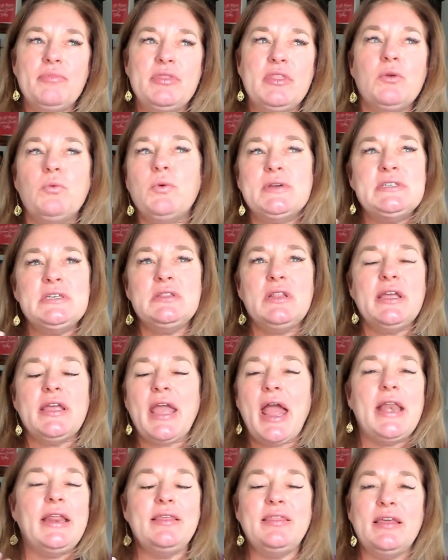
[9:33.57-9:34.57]
there wasn't
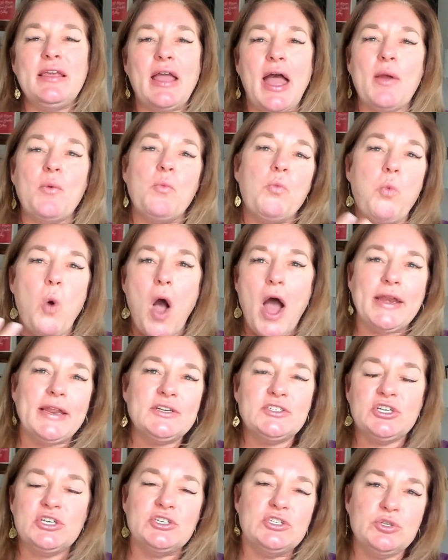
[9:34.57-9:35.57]
like anything I
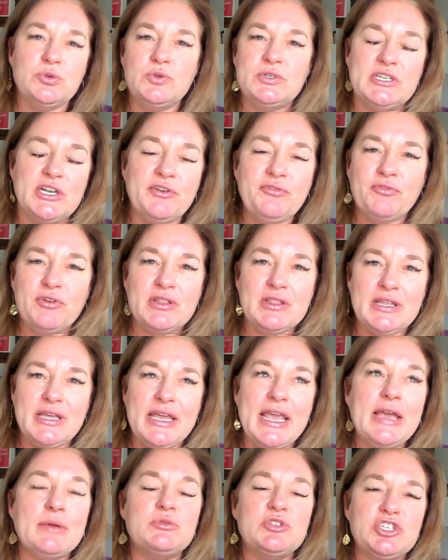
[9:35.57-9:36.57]
wanted to do
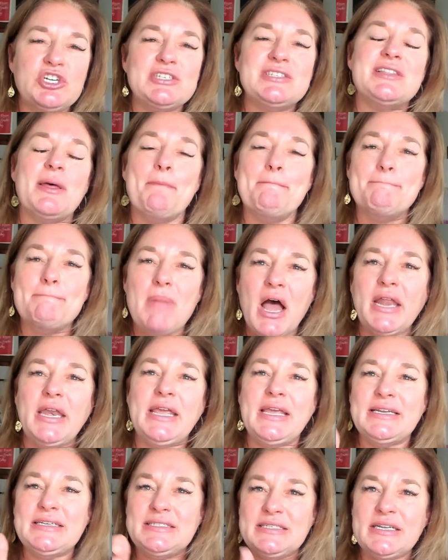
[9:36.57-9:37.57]
differently. It was just the
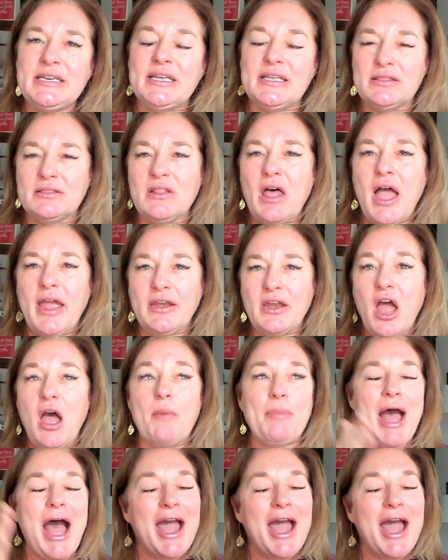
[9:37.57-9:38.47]
money didn't line up.